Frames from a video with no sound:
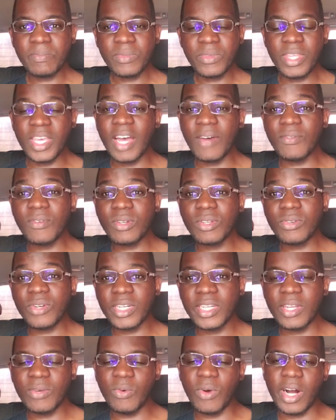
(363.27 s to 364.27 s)
they have not
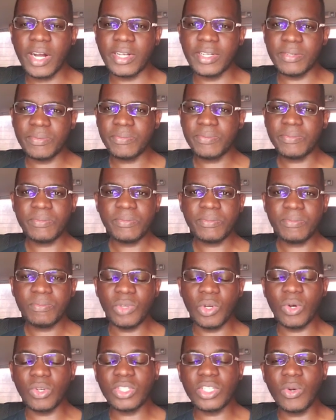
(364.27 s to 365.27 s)
read the word
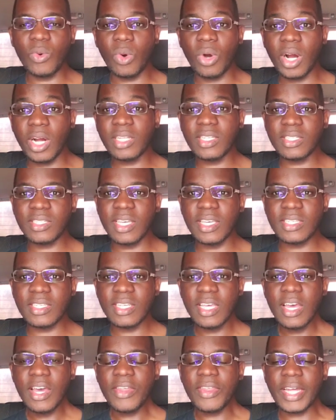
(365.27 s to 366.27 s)
because the word
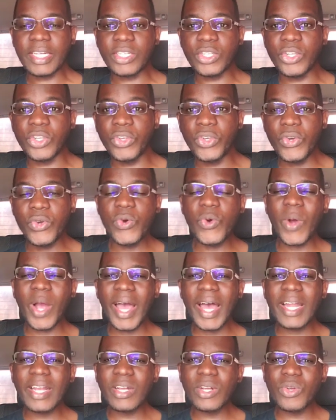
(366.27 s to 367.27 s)
says that you
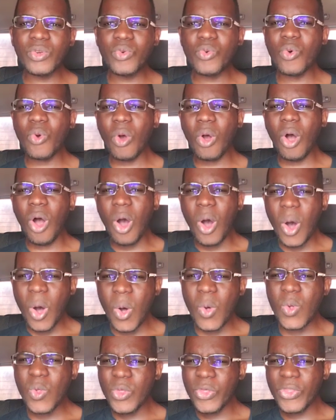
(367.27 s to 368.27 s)
can do
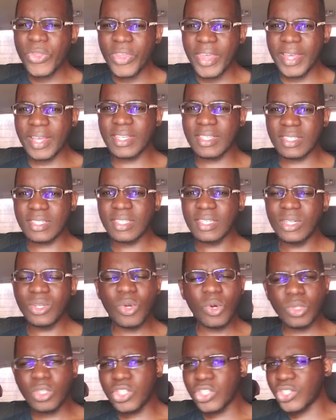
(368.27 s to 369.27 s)
all things,
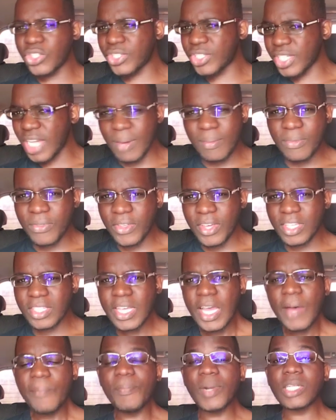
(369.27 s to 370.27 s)
not some things,
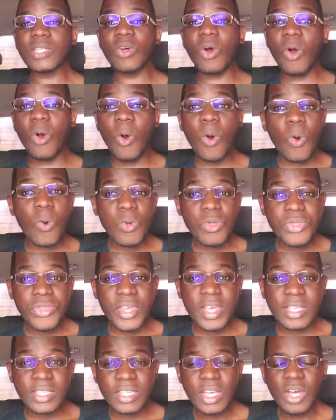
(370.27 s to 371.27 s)
but all
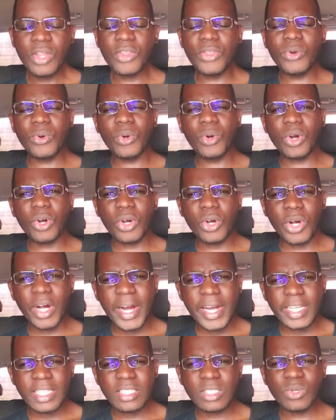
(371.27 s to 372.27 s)
things through
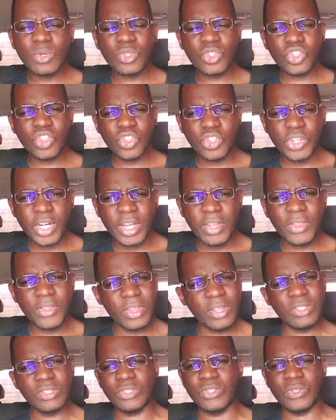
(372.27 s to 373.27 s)
Christ who
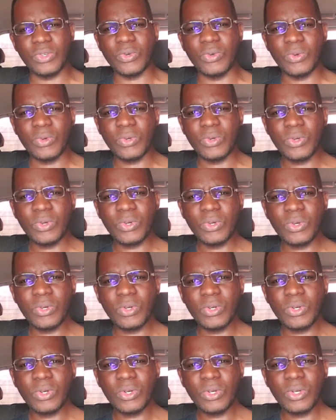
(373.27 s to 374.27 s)
strengthens you.
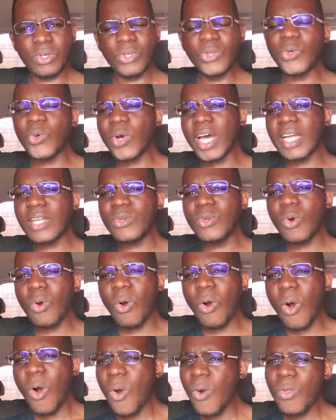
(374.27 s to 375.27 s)
You can do
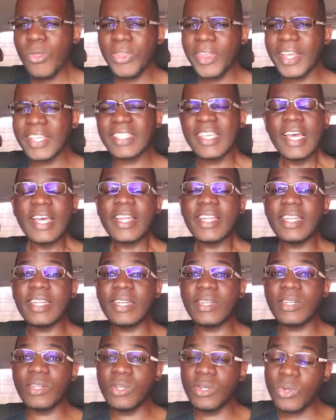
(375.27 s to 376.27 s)
all things.
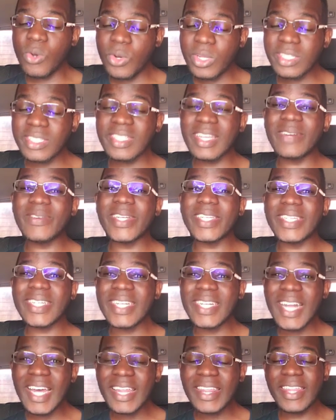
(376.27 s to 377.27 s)
Notice there is
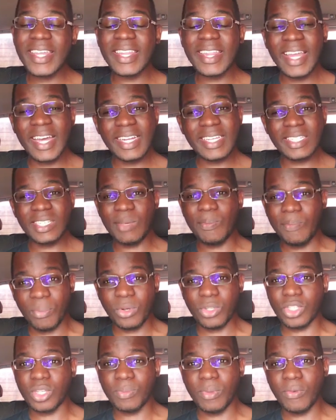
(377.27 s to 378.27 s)
nothing that is
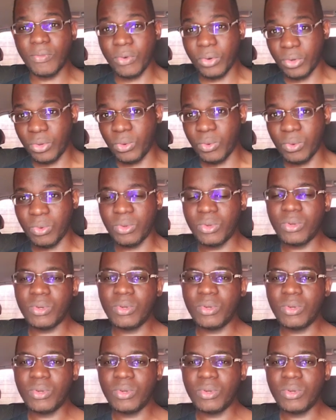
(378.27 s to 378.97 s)
impossible for you.